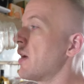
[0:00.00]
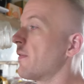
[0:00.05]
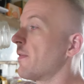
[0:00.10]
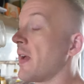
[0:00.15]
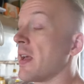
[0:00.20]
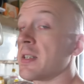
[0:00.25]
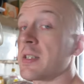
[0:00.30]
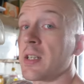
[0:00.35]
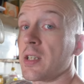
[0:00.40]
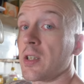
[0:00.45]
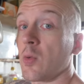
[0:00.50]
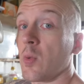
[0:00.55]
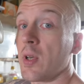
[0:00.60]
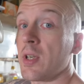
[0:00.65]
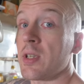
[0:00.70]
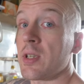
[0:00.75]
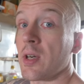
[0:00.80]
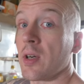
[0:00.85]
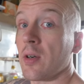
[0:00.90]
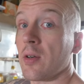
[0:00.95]
facing the
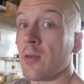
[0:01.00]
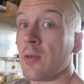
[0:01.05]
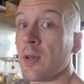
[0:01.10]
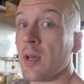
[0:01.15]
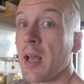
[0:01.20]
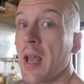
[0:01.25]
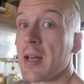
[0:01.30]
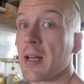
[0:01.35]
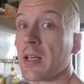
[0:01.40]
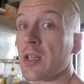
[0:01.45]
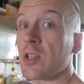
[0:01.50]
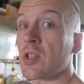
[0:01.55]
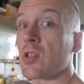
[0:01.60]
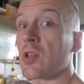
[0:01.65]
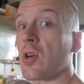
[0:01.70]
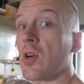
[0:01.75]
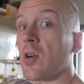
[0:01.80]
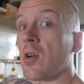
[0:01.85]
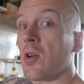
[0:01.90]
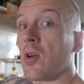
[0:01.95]
window, and I
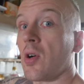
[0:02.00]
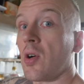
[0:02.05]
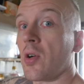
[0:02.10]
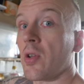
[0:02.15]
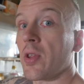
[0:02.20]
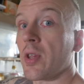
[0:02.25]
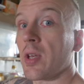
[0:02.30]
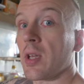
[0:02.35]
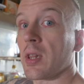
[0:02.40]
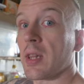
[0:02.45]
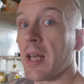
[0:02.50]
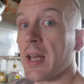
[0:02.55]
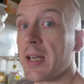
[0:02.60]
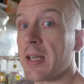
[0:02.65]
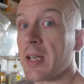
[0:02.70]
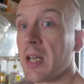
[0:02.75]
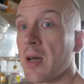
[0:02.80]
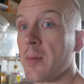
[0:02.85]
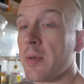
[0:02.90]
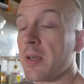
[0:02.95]
saw all the
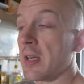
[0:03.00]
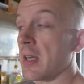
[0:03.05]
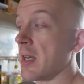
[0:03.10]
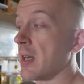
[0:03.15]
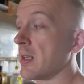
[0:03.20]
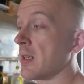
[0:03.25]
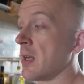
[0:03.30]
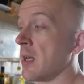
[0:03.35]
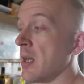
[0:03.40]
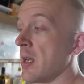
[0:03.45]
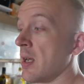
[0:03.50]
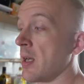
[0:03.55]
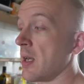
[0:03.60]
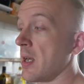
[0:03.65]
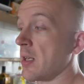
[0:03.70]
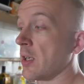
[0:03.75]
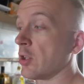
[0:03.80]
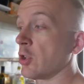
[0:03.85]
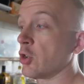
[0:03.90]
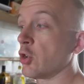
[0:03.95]
light coming in
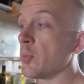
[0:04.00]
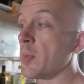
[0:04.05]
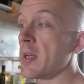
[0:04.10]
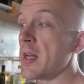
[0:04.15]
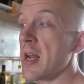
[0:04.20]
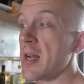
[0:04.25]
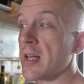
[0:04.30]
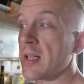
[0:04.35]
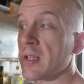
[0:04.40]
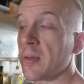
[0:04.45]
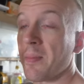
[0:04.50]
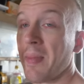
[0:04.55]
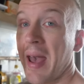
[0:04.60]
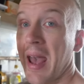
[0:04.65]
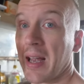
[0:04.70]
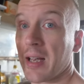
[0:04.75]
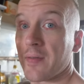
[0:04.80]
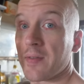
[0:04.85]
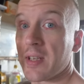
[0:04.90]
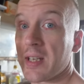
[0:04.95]
and illuminating the
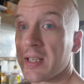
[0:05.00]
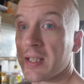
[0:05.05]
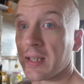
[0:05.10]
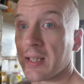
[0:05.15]
back of these